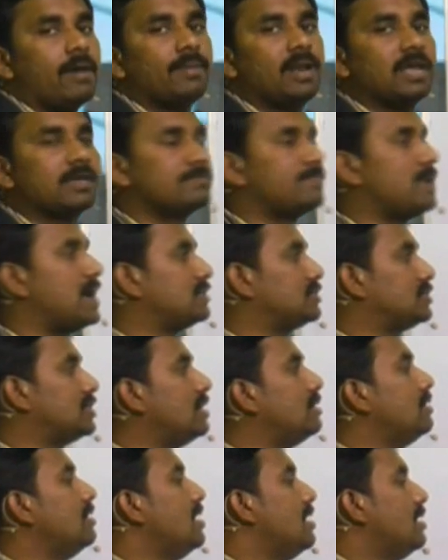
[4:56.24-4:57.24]

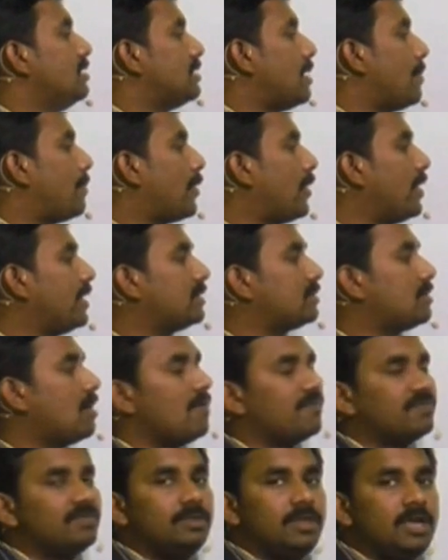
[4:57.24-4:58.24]
expansion. The product
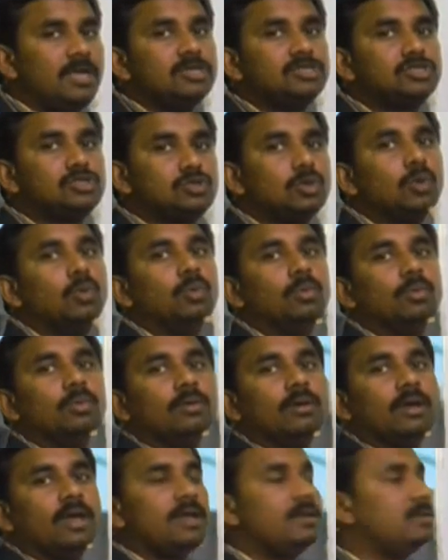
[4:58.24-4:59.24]
of these two,
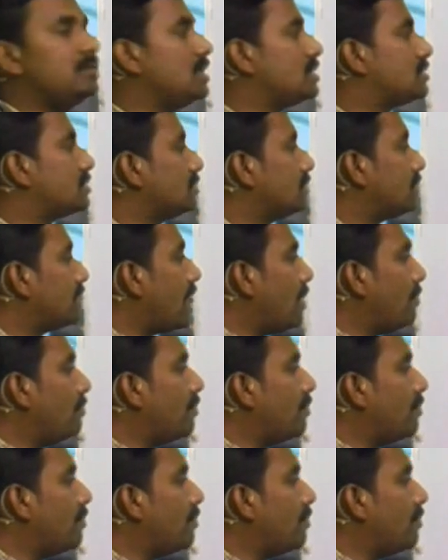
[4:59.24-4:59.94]
in this number